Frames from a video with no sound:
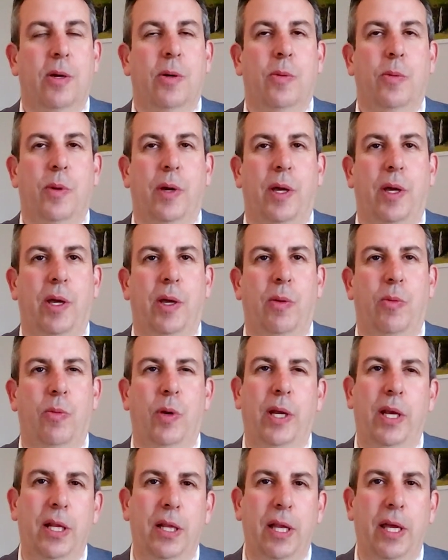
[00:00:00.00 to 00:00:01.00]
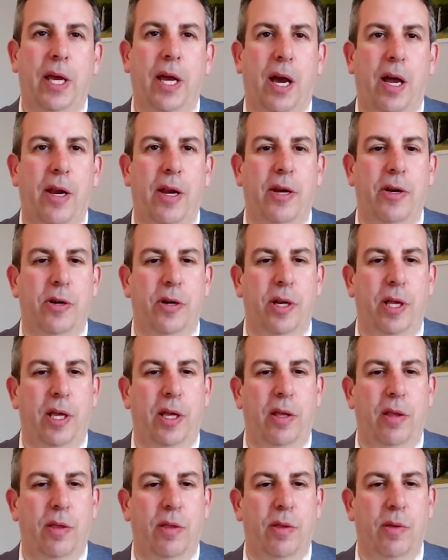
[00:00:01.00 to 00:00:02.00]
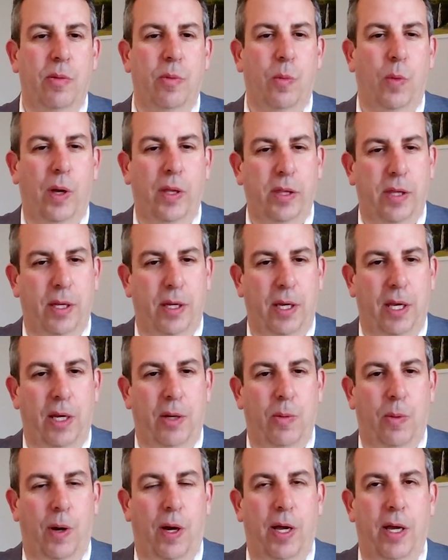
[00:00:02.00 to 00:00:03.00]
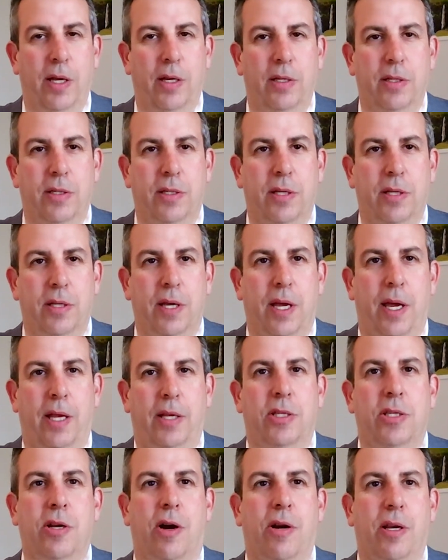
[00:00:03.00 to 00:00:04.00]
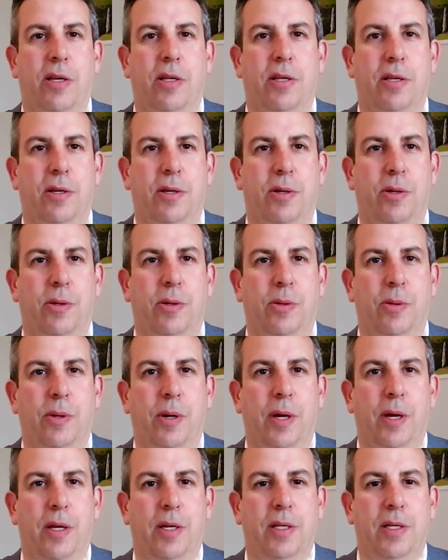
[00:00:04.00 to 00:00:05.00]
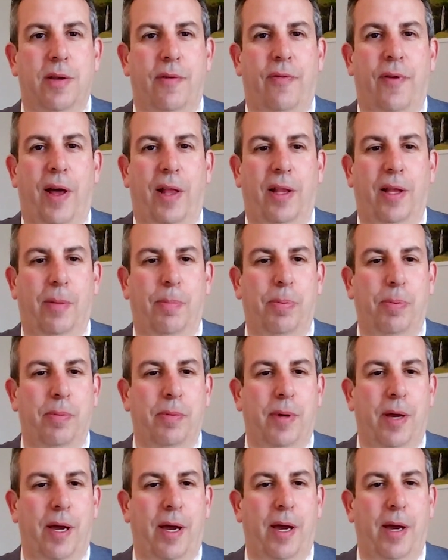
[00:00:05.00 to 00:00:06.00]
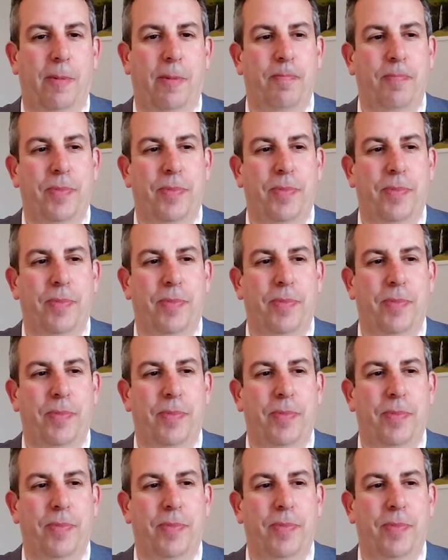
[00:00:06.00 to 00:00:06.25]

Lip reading: We really got underneath what the need was and started to develop